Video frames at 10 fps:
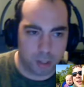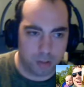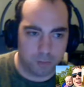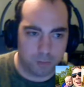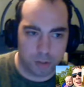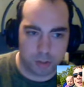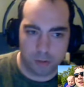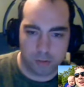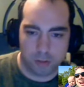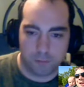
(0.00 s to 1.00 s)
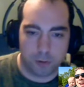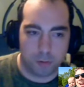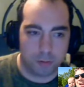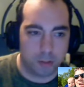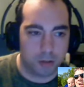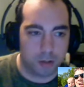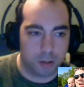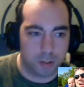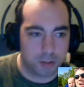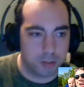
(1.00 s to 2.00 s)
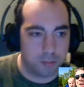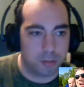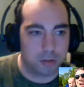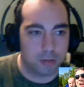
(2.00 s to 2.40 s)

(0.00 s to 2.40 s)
just loosely folded on a simple